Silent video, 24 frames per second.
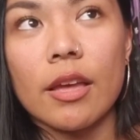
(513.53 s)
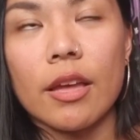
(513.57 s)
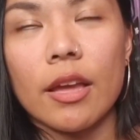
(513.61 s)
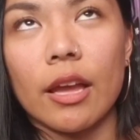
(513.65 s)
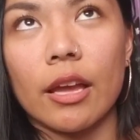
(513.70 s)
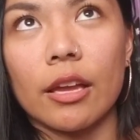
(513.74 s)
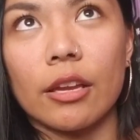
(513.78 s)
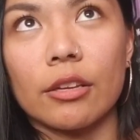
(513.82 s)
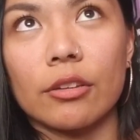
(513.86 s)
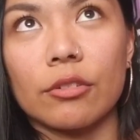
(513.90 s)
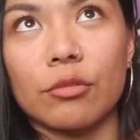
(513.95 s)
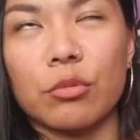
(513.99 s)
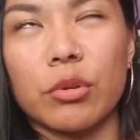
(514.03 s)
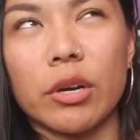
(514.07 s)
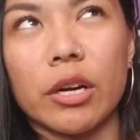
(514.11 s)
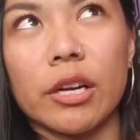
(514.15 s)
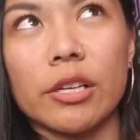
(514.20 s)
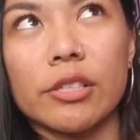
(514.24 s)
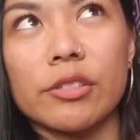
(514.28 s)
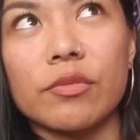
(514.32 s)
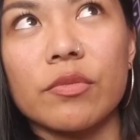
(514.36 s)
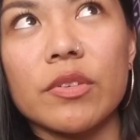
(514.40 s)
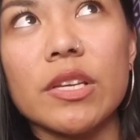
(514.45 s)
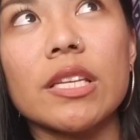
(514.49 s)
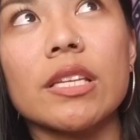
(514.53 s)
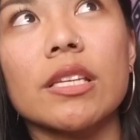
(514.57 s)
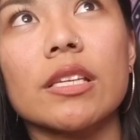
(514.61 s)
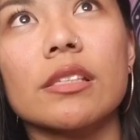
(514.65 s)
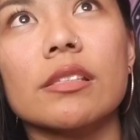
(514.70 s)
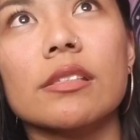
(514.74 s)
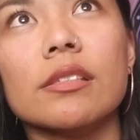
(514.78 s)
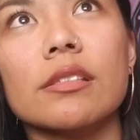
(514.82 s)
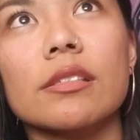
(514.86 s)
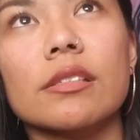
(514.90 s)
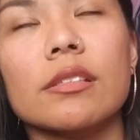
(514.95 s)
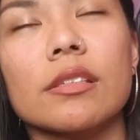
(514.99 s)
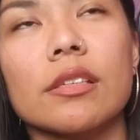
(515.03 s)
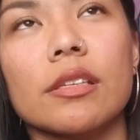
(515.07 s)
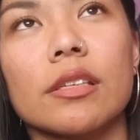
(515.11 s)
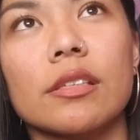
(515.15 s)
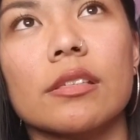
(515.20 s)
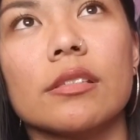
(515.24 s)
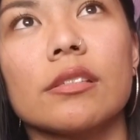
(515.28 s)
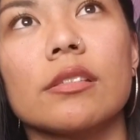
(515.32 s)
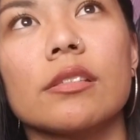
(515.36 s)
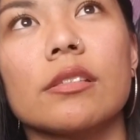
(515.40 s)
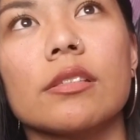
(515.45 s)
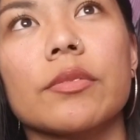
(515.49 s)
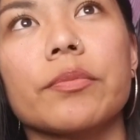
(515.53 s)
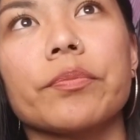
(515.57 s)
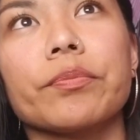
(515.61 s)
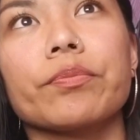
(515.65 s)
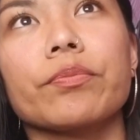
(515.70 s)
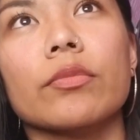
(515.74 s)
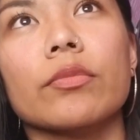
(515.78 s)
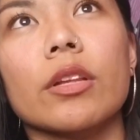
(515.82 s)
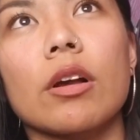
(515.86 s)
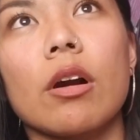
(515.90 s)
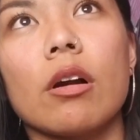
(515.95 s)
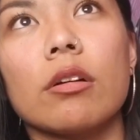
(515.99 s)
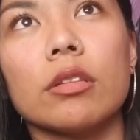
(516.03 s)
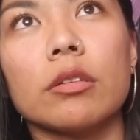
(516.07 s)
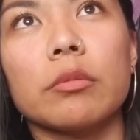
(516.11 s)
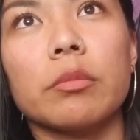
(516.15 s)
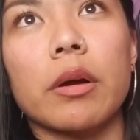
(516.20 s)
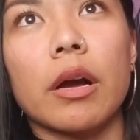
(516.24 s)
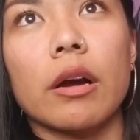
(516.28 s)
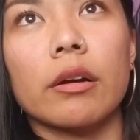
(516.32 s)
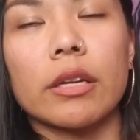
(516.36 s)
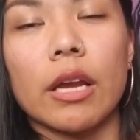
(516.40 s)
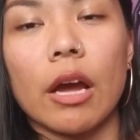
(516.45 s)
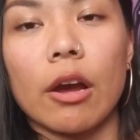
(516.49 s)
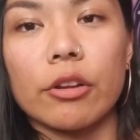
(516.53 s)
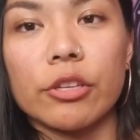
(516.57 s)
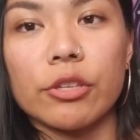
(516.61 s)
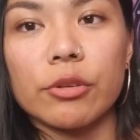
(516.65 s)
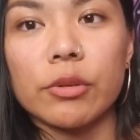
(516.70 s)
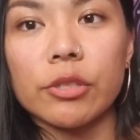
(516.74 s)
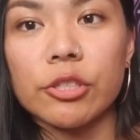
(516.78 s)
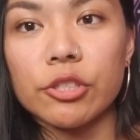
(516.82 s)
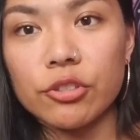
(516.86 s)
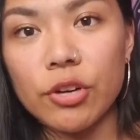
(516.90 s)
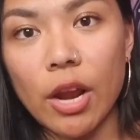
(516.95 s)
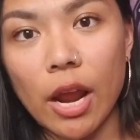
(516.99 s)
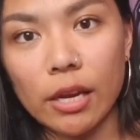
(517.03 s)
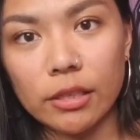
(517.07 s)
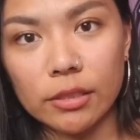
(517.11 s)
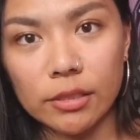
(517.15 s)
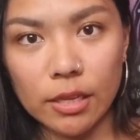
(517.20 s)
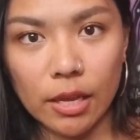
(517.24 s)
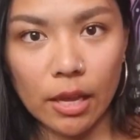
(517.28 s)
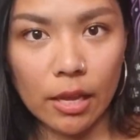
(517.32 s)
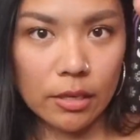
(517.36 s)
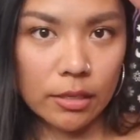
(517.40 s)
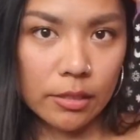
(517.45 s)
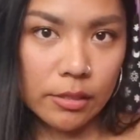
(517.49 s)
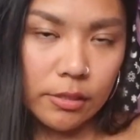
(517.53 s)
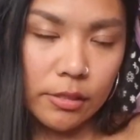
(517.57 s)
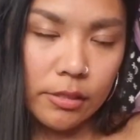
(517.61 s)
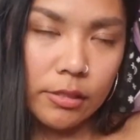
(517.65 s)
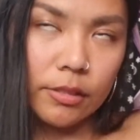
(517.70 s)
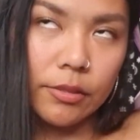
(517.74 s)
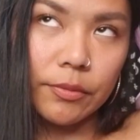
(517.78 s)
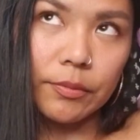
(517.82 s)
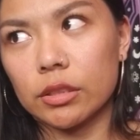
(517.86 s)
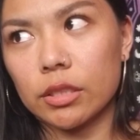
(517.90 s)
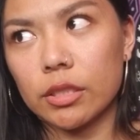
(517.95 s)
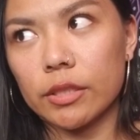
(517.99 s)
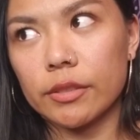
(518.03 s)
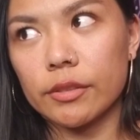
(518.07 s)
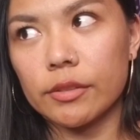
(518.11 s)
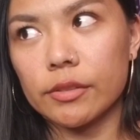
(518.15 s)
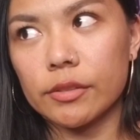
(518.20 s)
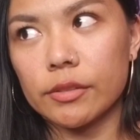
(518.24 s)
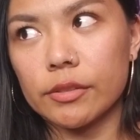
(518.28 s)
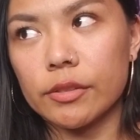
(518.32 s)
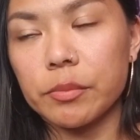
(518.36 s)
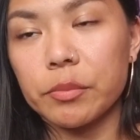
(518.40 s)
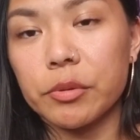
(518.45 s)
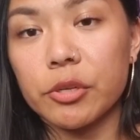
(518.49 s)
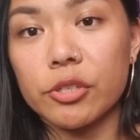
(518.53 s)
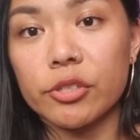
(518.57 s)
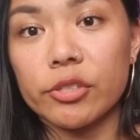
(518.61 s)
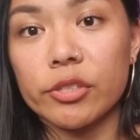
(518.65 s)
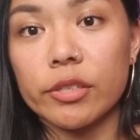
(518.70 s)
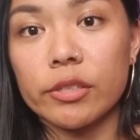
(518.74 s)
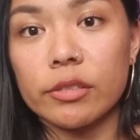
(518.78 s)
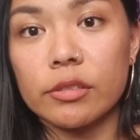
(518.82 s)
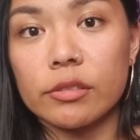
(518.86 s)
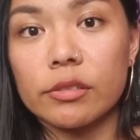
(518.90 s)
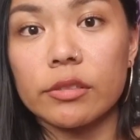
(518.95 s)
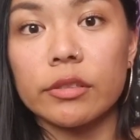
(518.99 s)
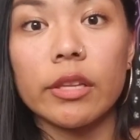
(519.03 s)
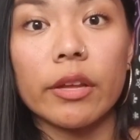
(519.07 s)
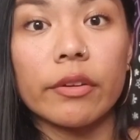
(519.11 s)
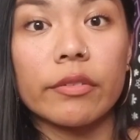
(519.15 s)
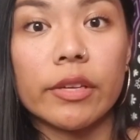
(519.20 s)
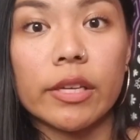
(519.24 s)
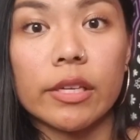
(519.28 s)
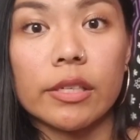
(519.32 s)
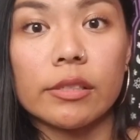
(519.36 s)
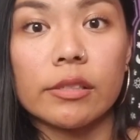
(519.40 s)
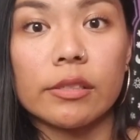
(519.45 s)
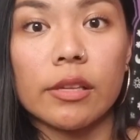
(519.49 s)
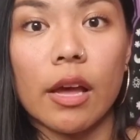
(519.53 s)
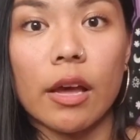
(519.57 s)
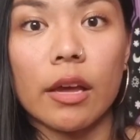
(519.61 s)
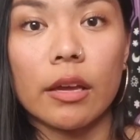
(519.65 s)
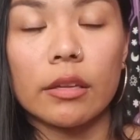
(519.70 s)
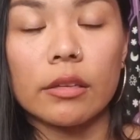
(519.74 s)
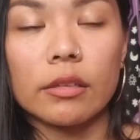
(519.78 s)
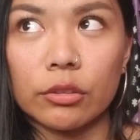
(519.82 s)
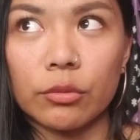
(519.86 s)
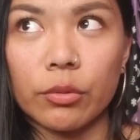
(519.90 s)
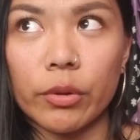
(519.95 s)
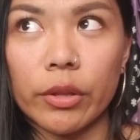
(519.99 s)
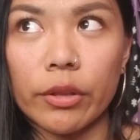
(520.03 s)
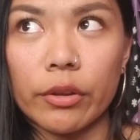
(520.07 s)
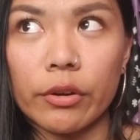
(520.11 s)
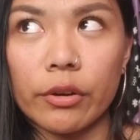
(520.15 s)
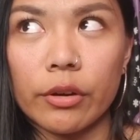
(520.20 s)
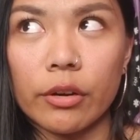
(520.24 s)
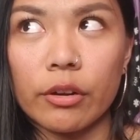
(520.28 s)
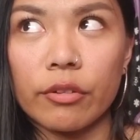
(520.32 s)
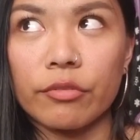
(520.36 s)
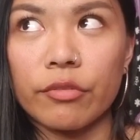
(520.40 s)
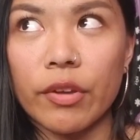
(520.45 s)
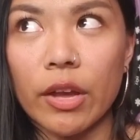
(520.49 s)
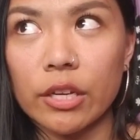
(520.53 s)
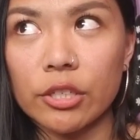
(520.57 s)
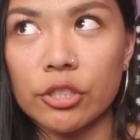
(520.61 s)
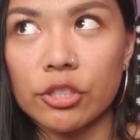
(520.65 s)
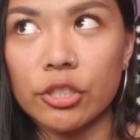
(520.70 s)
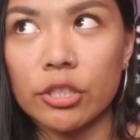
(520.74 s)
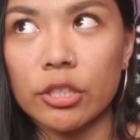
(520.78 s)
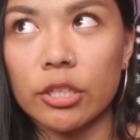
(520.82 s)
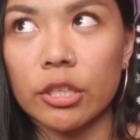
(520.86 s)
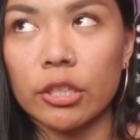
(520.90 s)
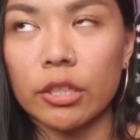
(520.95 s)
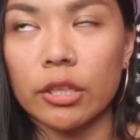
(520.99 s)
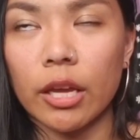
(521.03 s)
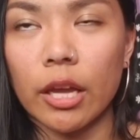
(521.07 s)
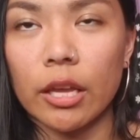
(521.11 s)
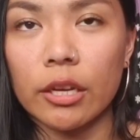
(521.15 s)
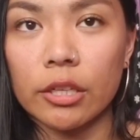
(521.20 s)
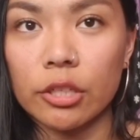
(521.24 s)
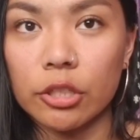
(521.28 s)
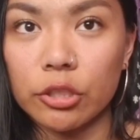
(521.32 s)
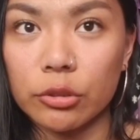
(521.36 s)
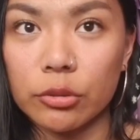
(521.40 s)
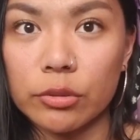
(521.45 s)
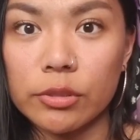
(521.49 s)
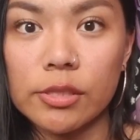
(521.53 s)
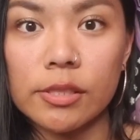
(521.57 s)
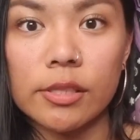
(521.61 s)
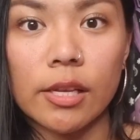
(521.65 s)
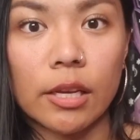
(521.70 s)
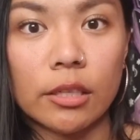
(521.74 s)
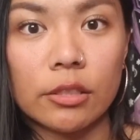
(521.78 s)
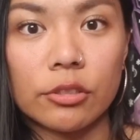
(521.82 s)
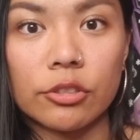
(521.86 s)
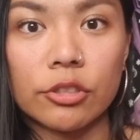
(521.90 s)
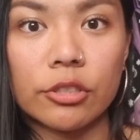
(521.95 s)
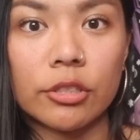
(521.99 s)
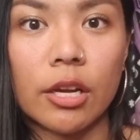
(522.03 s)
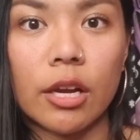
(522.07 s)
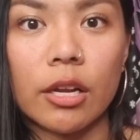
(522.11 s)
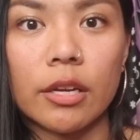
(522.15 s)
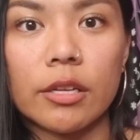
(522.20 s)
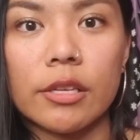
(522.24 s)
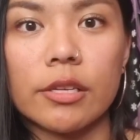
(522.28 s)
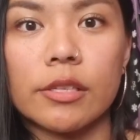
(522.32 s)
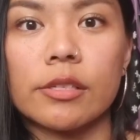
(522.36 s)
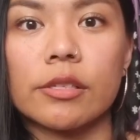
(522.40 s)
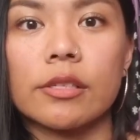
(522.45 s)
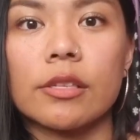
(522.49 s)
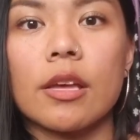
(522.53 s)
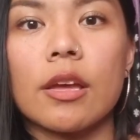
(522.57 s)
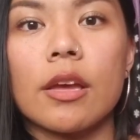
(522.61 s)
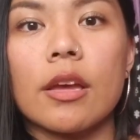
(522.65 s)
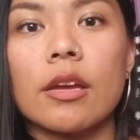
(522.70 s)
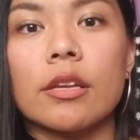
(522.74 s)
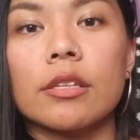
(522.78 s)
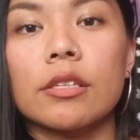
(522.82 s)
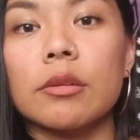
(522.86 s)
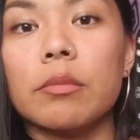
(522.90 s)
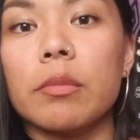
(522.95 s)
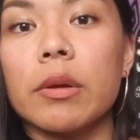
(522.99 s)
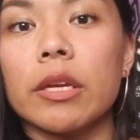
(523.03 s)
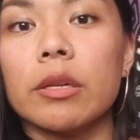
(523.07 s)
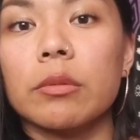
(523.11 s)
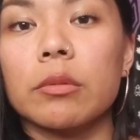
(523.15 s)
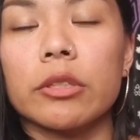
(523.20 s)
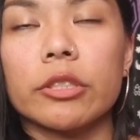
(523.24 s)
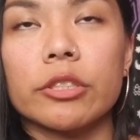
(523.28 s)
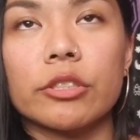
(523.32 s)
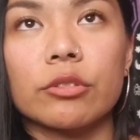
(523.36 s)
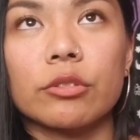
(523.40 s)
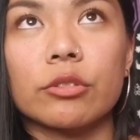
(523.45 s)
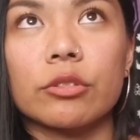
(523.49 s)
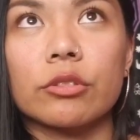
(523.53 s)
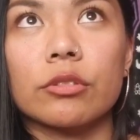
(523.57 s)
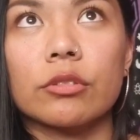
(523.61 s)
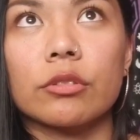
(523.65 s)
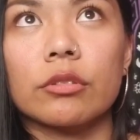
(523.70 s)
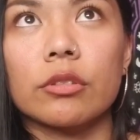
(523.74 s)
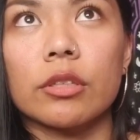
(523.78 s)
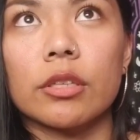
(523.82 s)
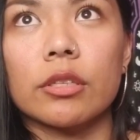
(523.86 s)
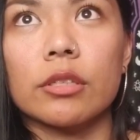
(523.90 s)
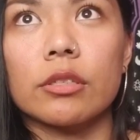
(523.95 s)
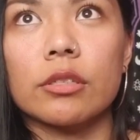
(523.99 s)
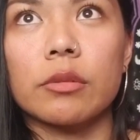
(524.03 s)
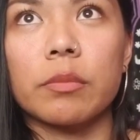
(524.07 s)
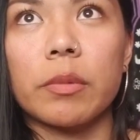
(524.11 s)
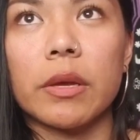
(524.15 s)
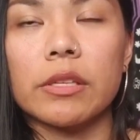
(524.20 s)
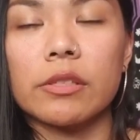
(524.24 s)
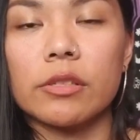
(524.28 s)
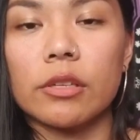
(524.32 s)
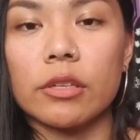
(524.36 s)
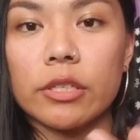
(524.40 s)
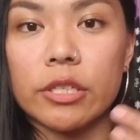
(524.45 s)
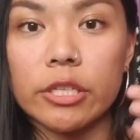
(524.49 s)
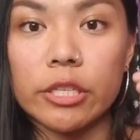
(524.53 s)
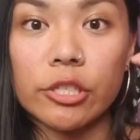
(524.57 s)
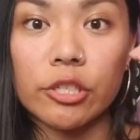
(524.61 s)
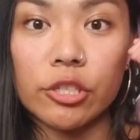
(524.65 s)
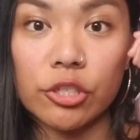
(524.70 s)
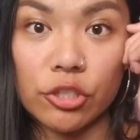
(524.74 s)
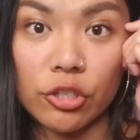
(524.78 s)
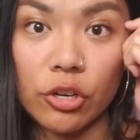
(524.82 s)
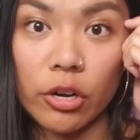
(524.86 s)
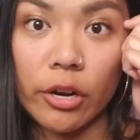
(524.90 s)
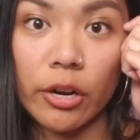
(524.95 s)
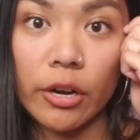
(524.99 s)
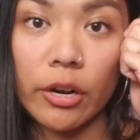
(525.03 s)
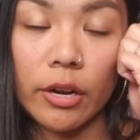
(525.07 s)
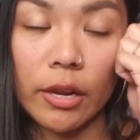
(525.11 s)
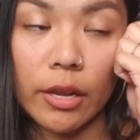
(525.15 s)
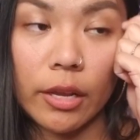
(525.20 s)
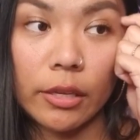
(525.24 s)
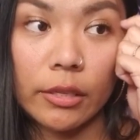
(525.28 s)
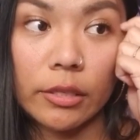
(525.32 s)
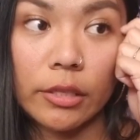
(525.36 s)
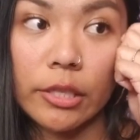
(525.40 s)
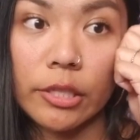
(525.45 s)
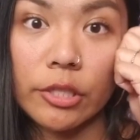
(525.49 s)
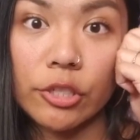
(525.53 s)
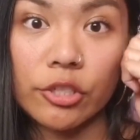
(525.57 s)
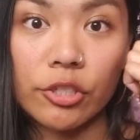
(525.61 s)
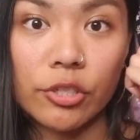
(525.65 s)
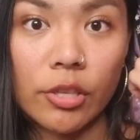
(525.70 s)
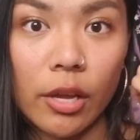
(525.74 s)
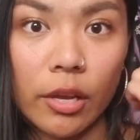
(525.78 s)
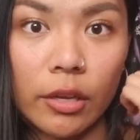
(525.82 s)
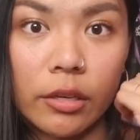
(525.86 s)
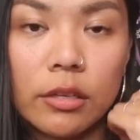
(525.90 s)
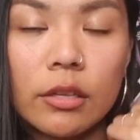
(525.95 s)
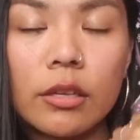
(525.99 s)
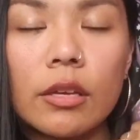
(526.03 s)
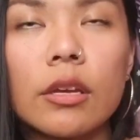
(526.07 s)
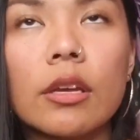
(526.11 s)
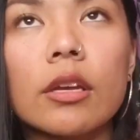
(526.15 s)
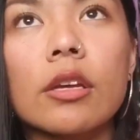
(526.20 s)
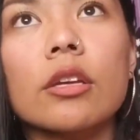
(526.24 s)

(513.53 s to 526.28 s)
And whereas Venus is all about how you attract, and it's it's the person's loving side. Whether affection can include sex or not is debatable. It's, it depends on each chart and each sign.